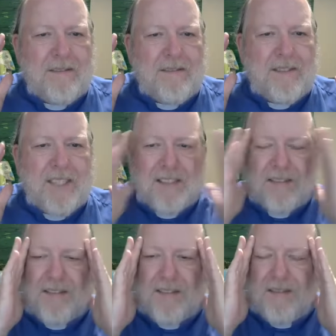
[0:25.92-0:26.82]

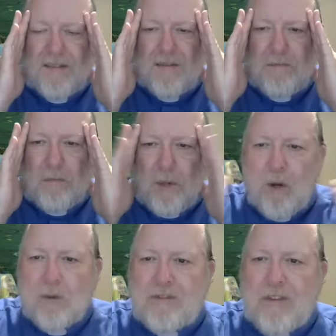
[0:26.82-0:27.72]
just
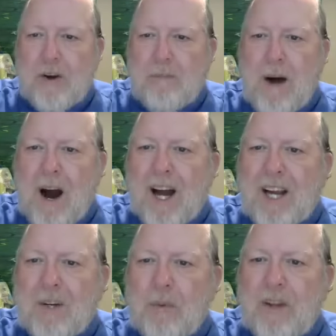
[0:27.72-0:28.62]
blows their
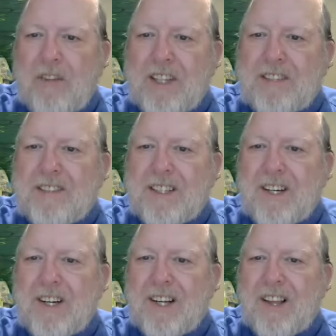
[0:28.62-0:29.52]
mind with this
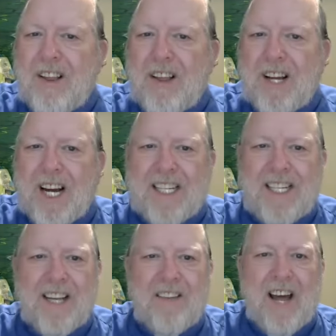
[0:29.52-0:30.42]

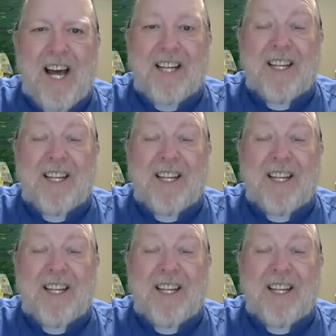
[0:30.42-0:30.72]
idea that,